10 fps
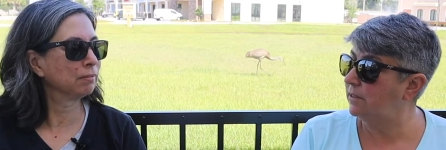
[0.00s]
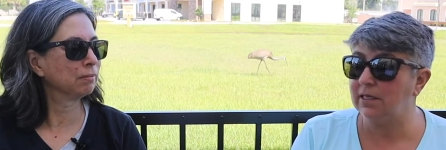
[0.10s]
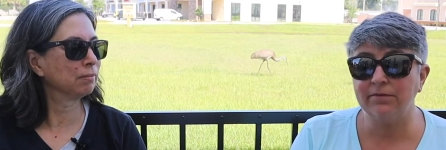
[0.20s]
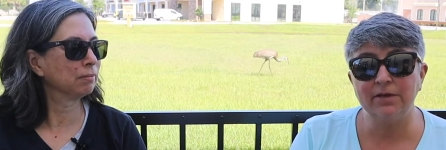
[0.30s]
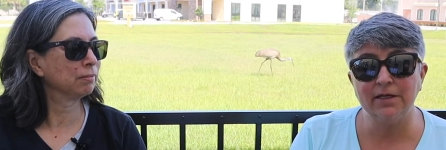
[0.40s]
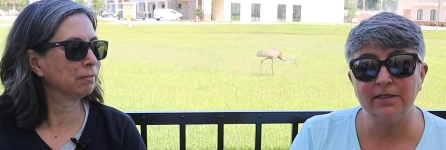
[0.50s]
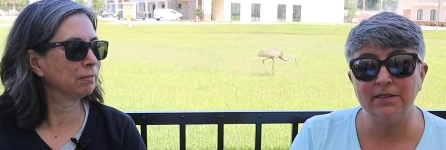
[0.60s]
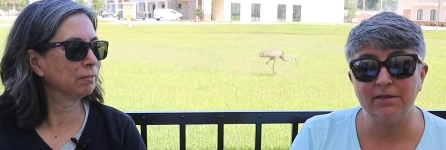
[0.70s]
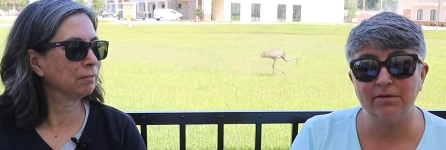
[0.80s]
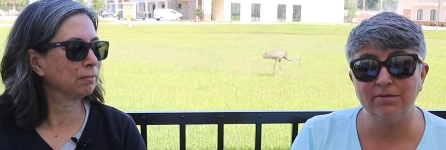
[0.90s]
Speaker 1: just have a
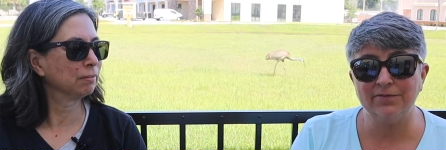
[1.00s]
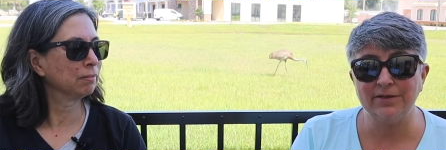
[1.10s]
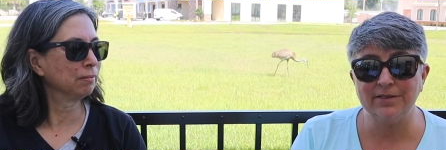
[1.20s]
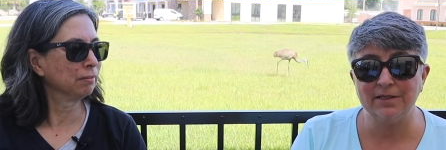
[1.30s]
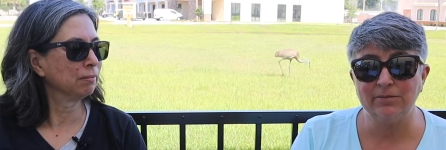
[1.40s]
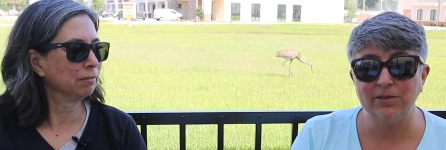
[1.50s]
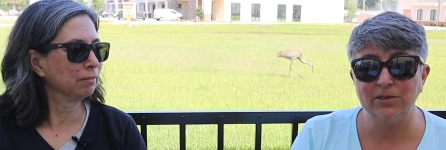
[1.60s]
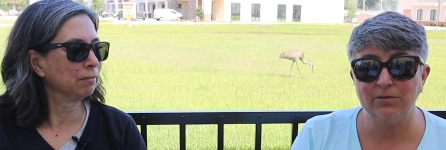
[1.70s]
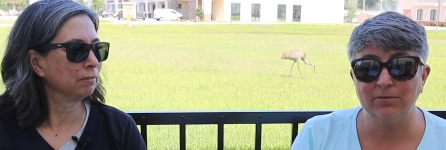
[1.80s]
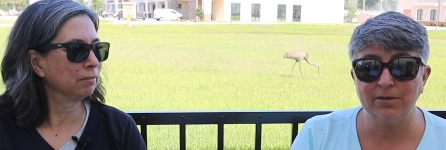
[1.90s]
nice little fun
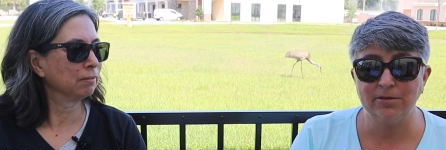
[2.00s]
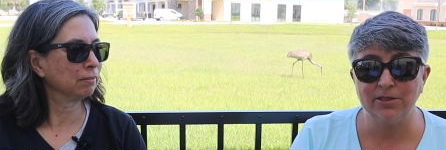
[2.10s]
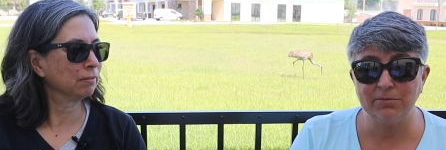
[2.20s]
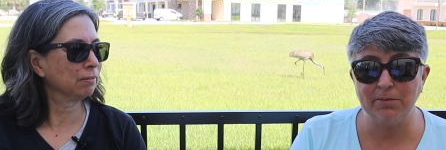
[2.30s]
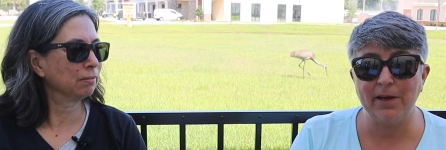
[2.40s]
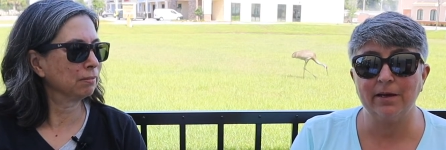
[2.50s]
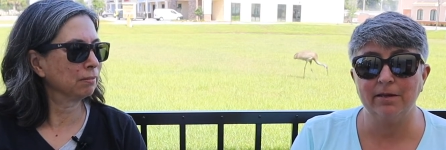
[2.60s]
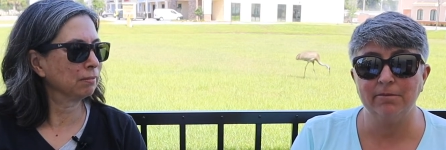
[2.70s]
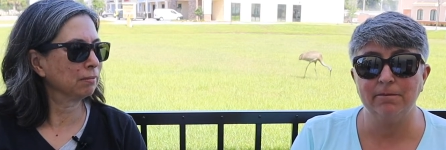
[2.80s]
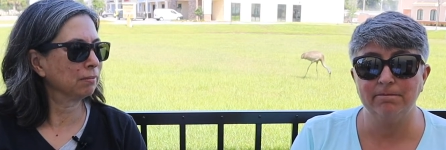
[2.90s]
celebration with our Jimmy Mack
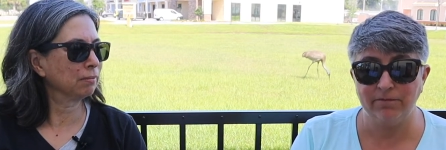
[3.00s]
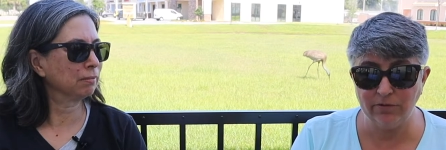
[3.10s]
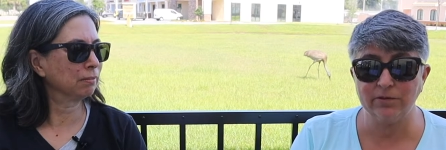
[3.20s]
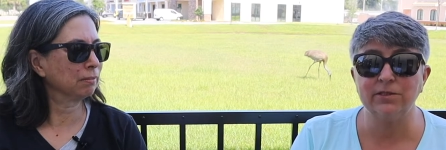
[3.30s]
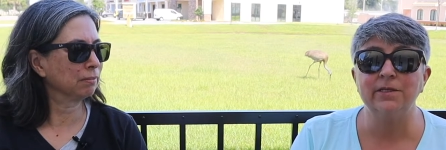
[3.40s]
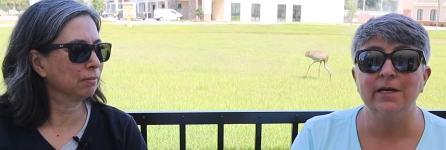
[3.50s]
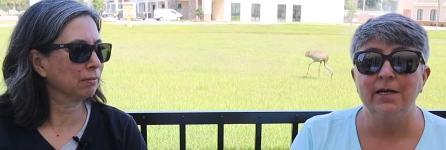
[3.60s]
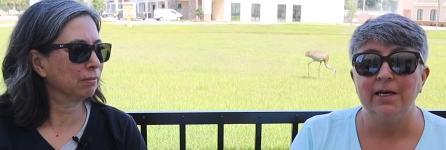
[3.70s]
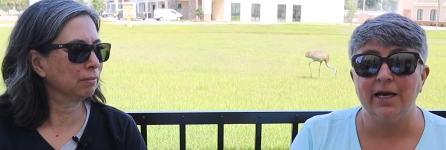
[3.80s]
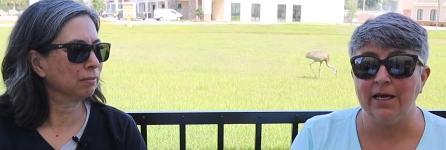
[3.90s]
Club folks
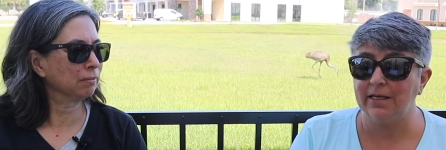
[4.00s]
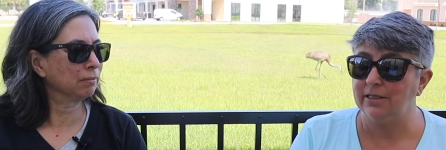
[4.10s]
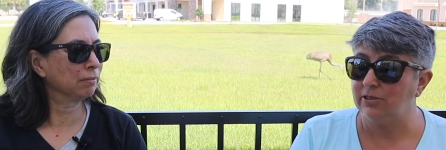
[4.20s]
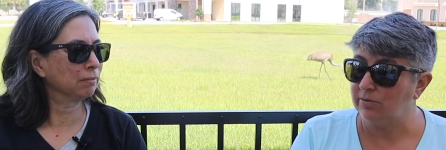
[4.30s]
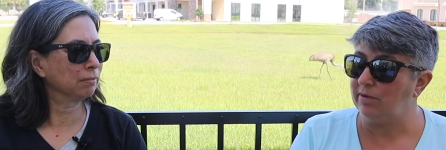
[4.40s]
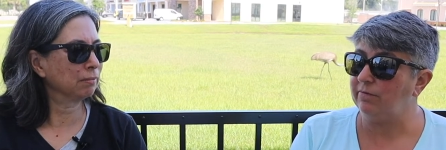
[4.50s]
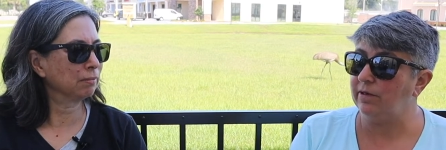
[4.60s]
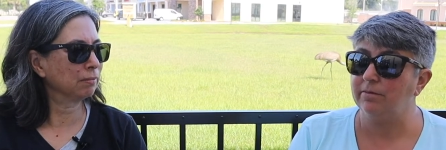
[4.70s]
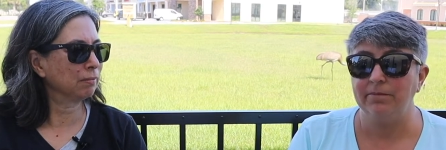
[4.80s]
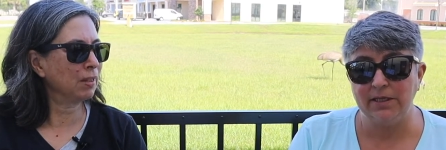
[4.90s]
and it should be
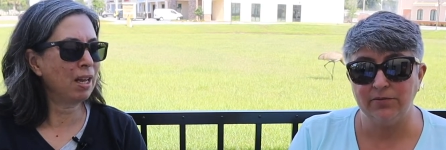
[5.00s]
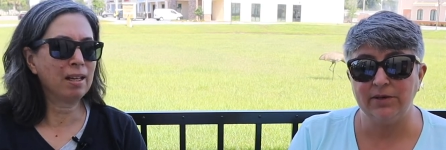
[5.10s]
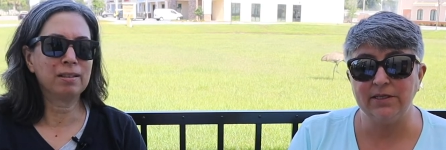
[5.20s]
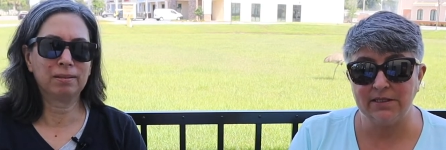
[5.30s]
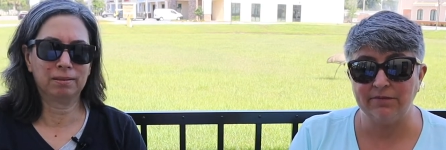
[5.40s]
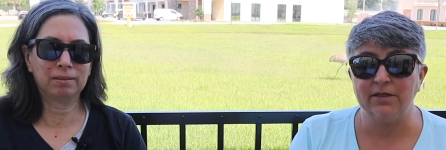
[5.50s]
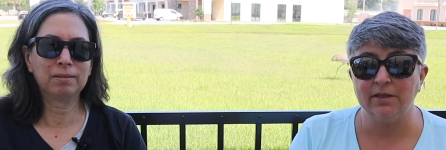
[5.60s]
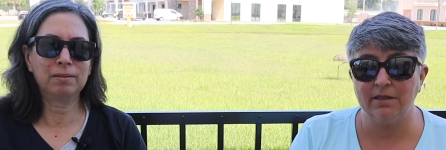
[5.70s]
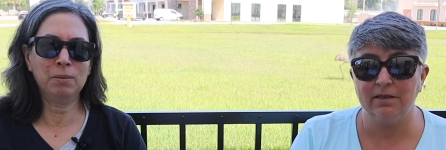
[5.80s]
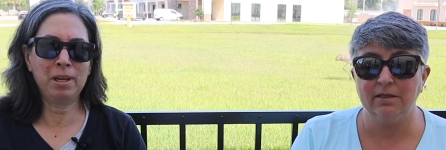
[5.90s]
fun, May yeah.
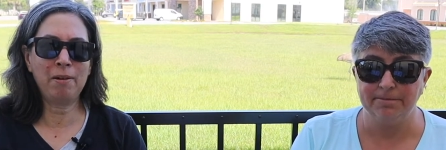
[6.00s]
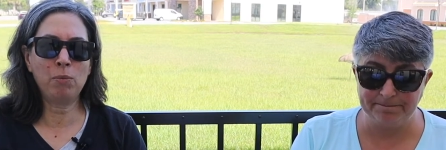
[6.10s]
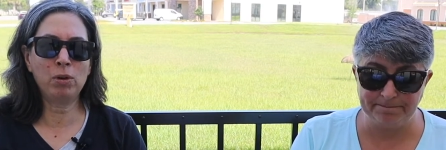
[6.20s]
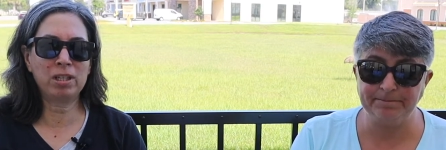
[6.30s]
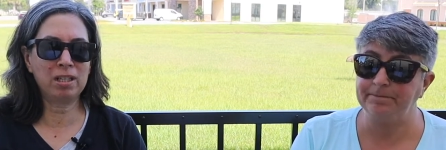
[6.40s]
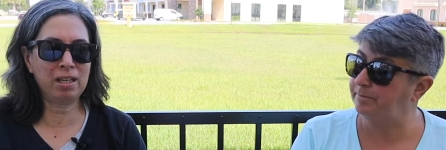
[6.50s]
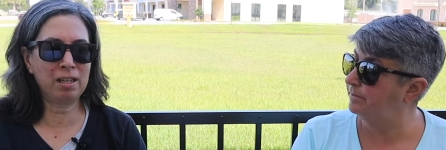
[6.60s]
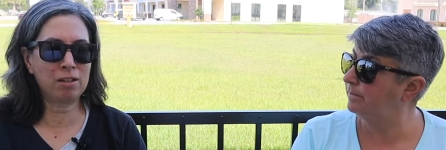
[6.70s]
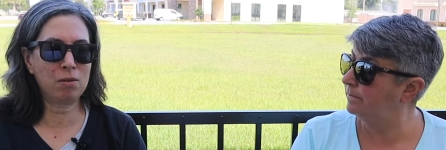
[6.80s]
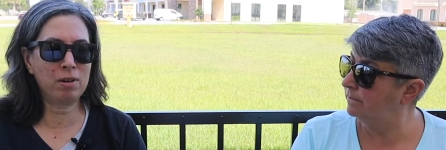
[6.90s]
27th.
Speaker 2: We'll have more
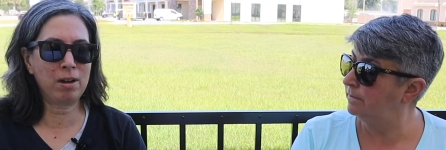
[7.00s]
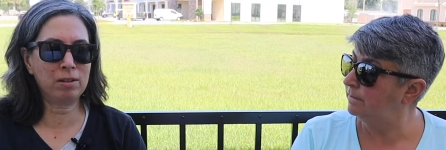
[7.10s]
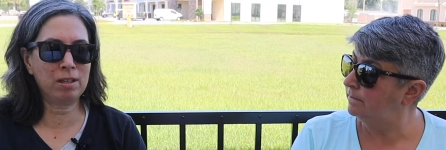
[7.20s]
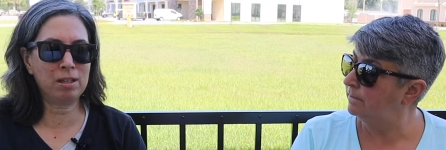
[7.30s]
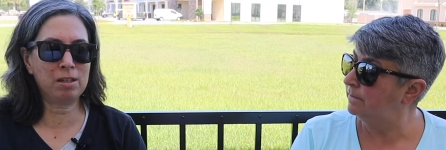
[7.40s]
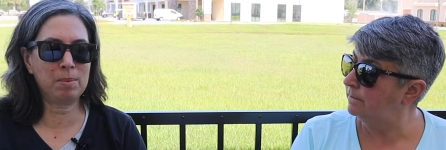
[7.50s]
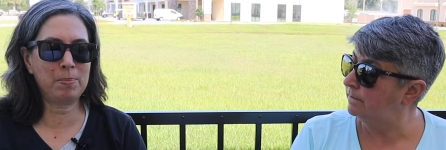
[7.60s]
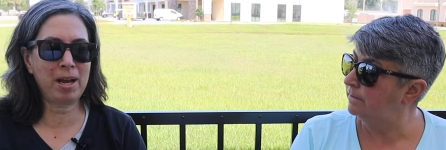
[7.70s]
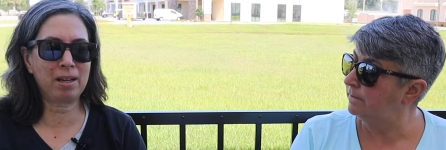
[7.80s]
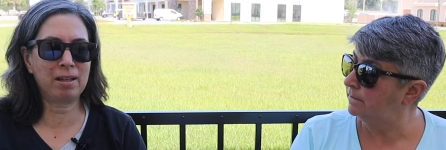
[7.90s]
details going out to the Jimmy
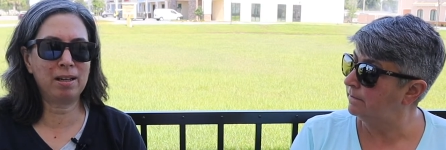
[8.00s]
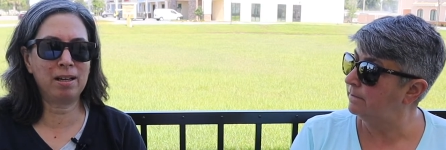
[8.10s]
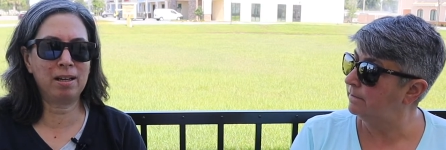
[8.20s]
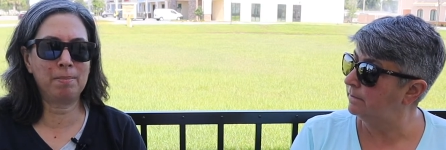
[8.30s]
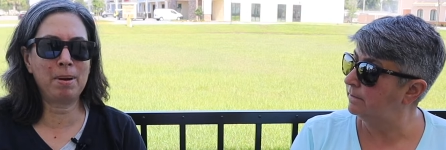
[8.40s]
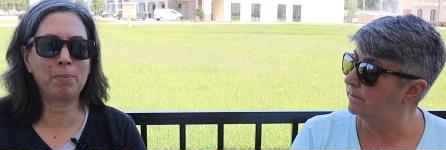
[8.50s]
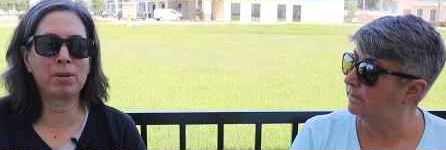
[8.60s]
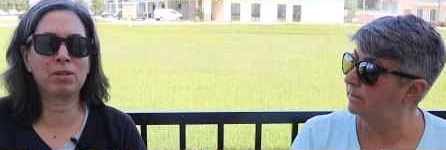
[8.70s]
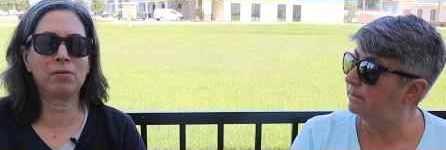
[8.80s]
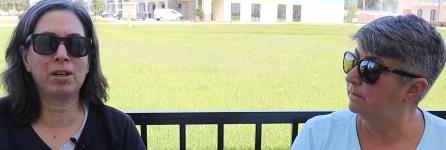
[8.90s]
Mack uh,
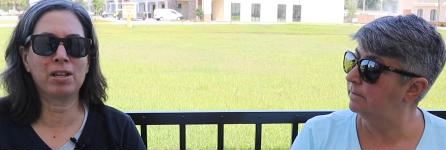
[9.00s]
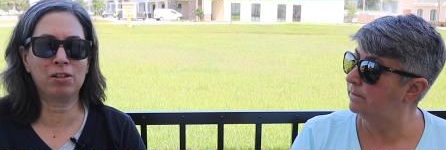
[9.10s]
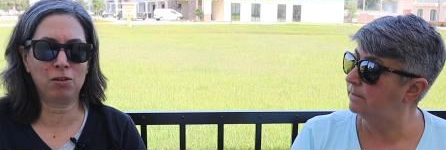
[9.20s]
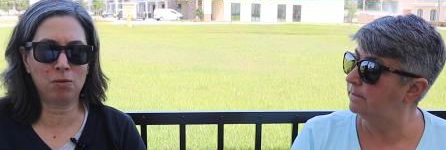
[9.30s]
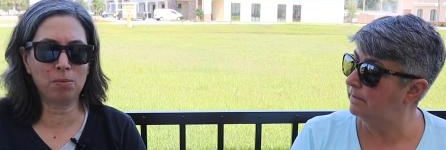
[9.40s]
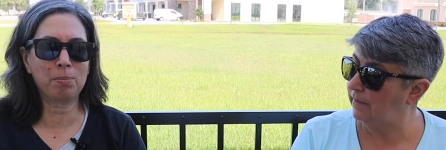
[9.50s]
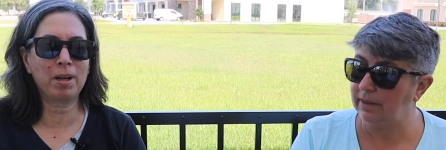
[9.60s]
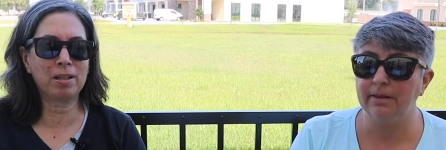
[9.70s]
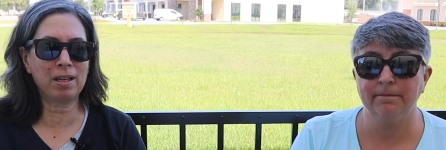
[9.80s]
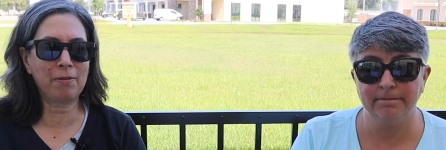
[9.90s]
members very soon,
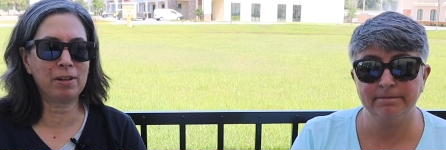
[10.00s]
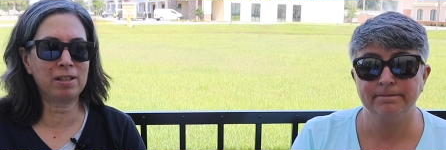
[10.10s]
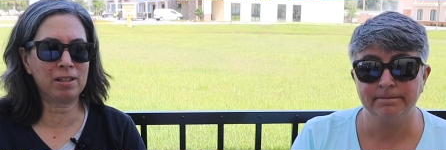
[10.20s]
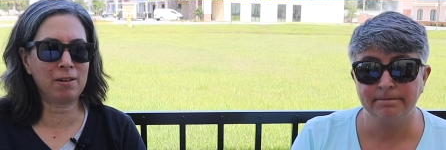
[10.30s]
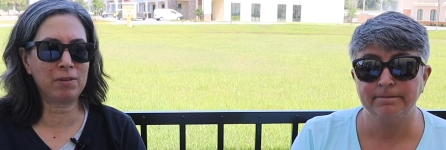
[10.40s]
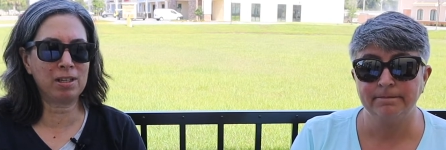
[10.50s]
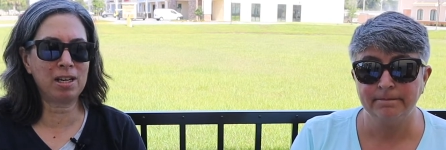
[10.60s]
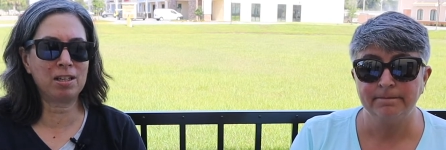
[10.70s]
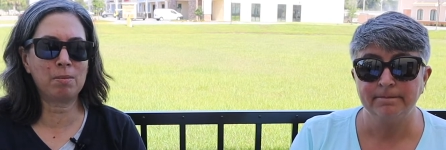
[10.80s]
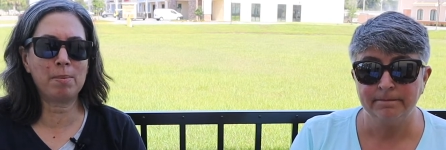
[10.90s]
but definitely save the
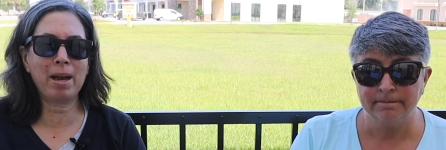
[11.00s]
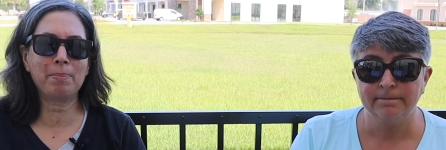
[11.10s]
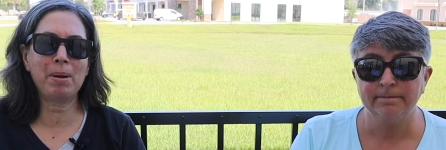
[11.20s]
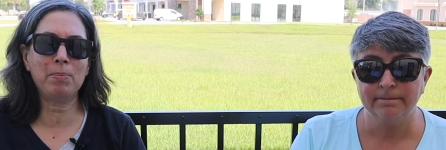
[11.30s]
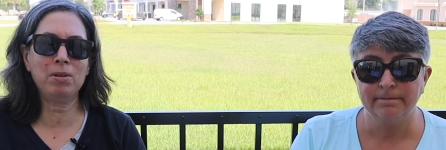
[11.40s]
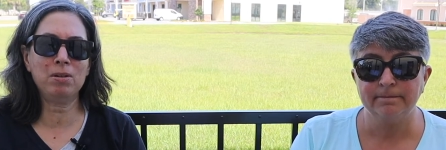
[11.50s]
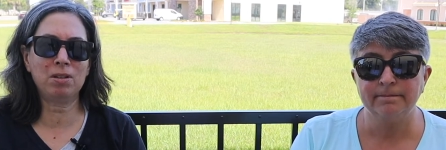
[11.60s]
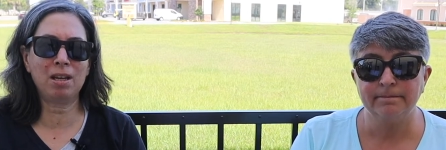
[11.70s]
date, Jimmy Mack members,